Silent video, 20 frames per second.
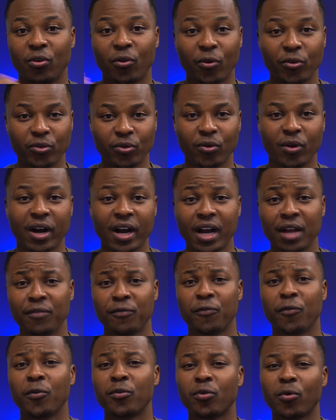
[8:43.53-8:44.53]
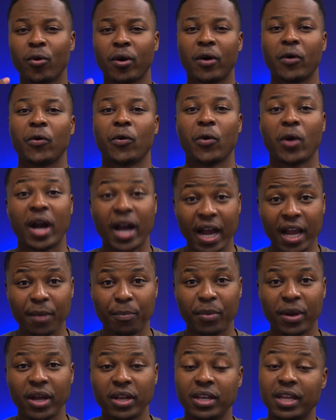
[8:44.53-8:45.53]
on your iPhone or on your
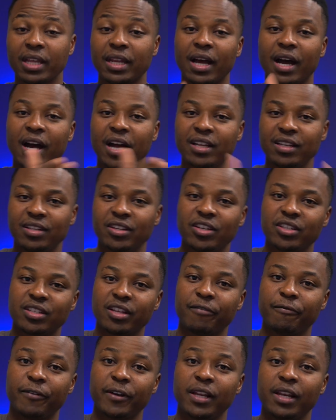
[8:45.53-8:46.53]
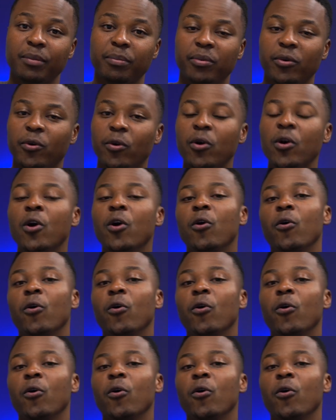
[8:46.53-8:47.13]
iPad that aren't yet available